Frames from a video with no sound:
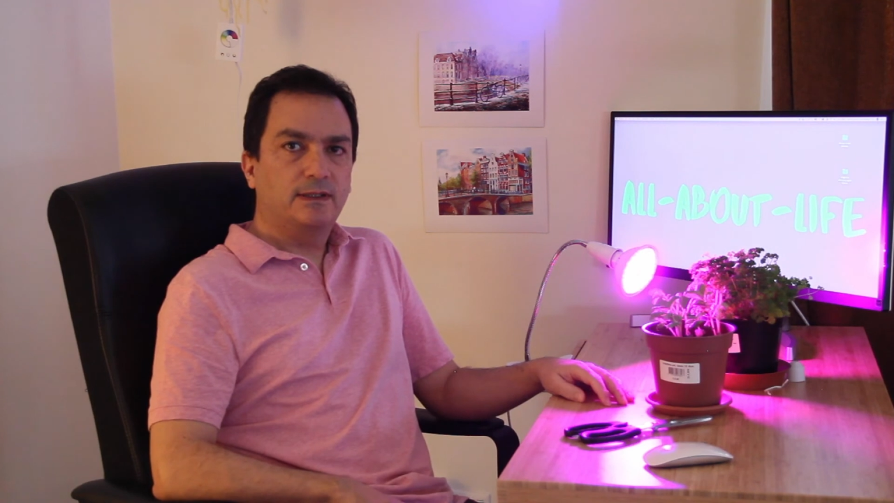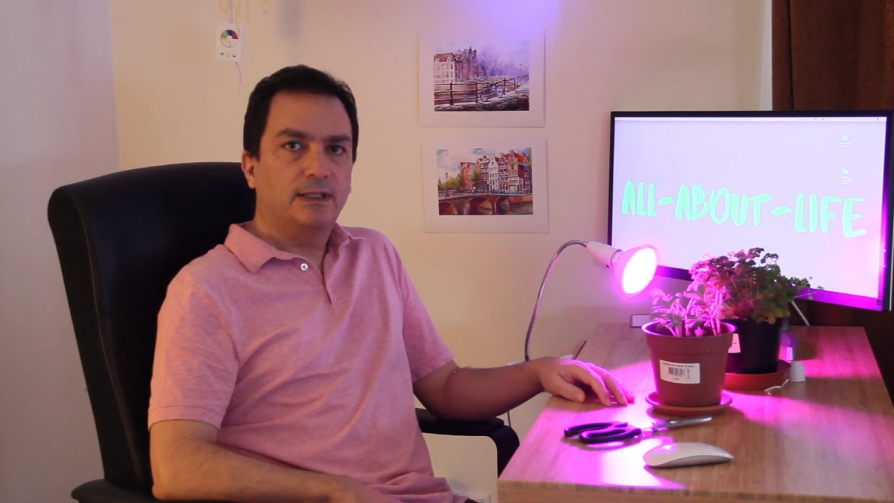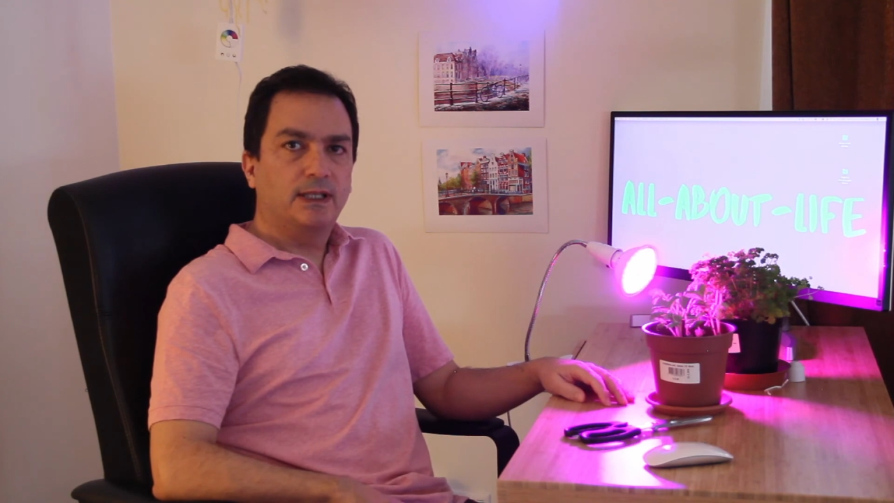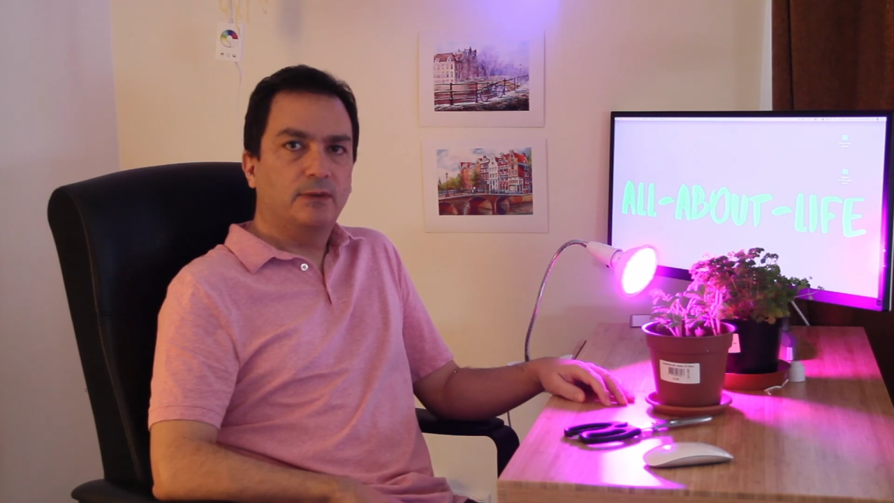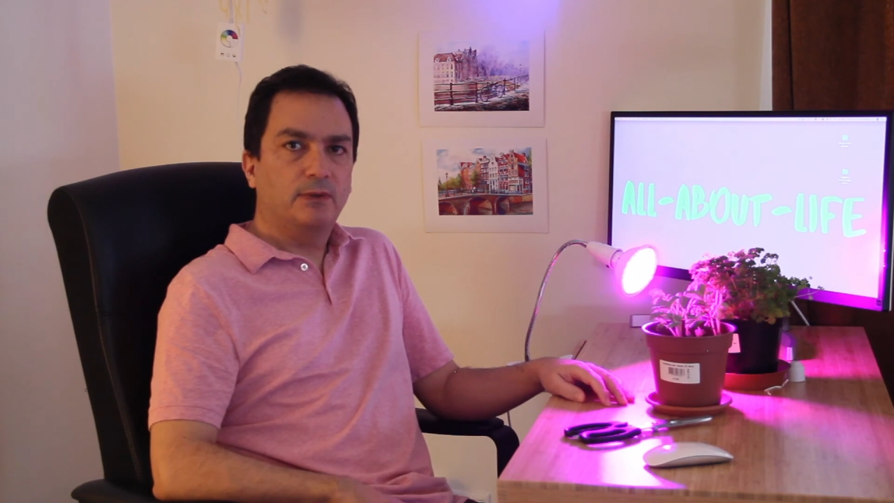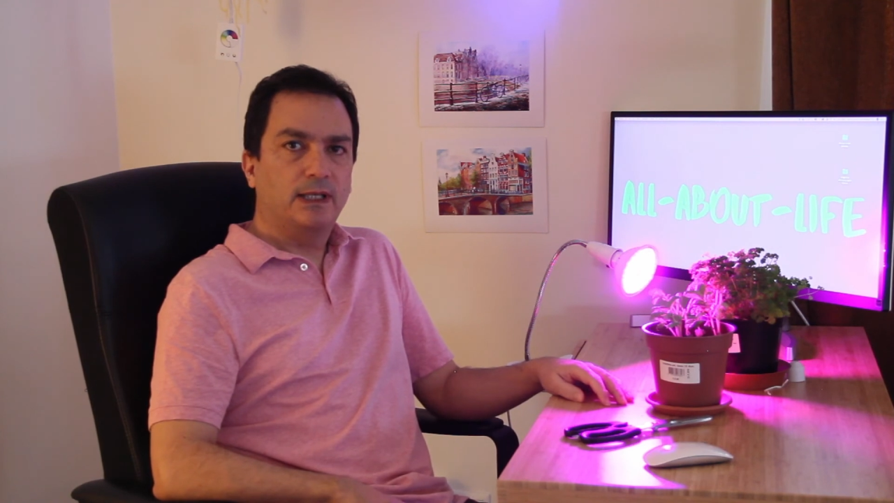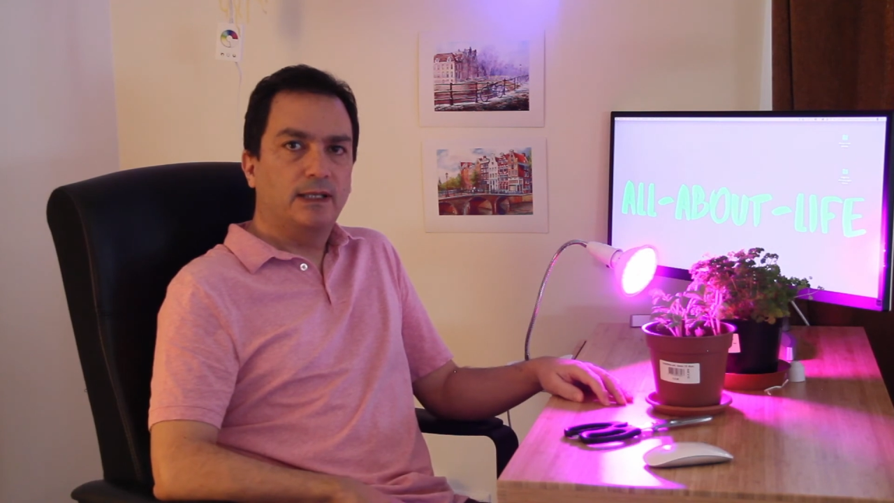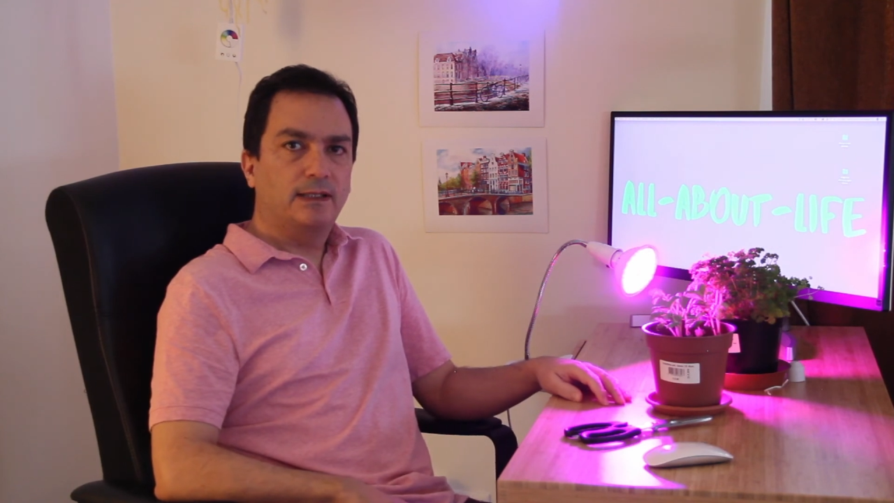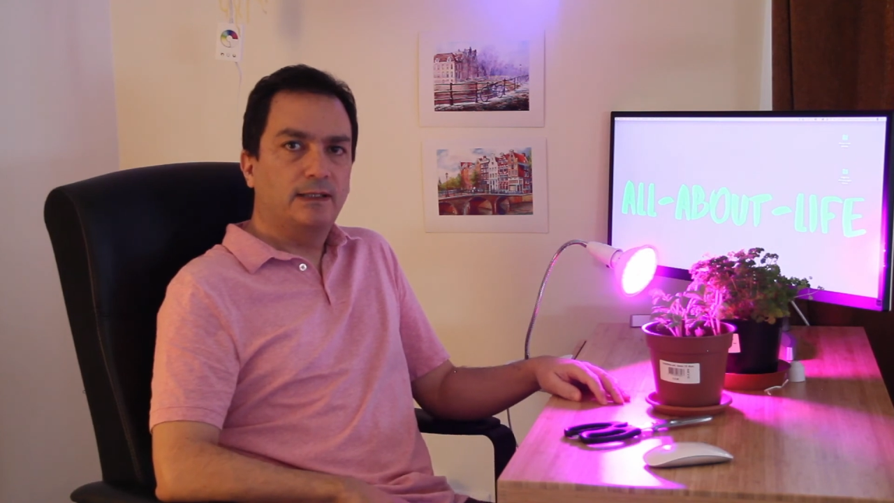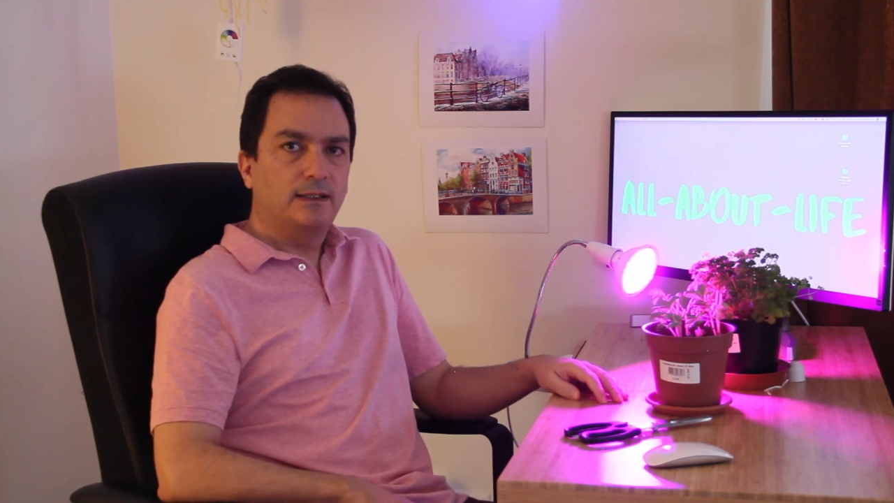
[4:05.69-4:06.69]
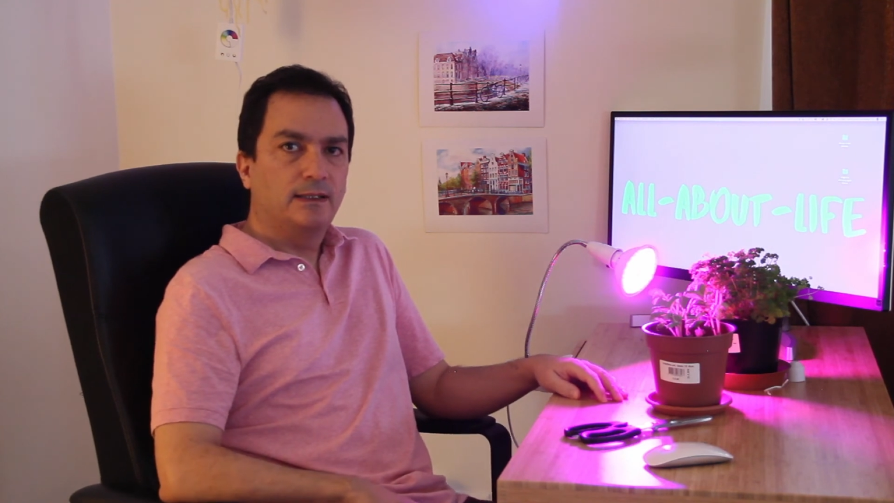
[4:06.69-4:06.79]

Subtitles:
and I will add it